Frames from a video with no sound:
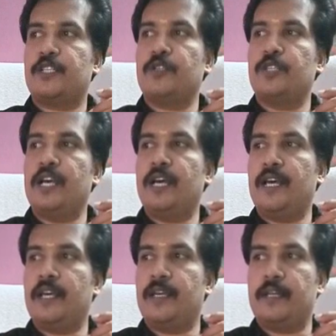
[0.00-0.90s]

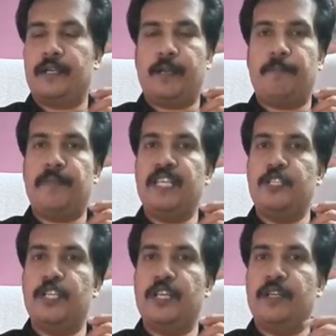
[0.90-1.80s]
the REP-E
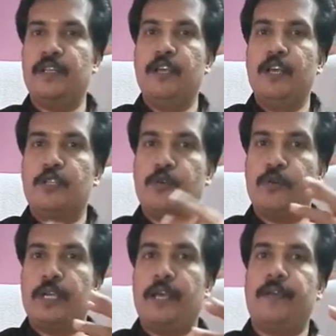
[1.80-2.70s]
gene, so
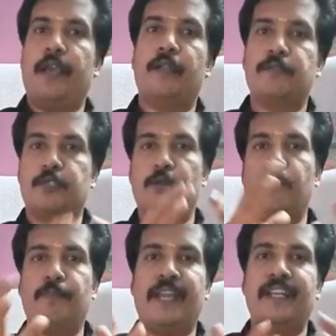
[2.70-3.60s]
it helps
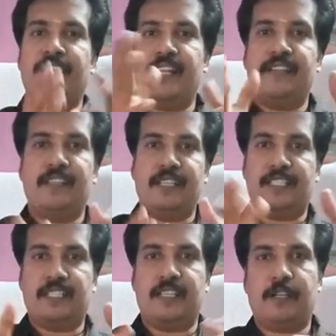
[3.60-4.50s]
to maintain
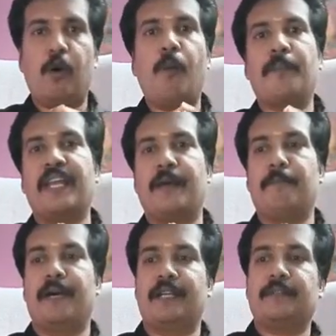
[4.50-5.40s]
this copy
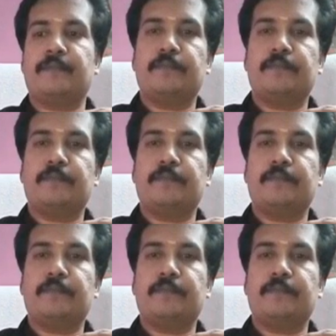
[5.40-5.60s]
number.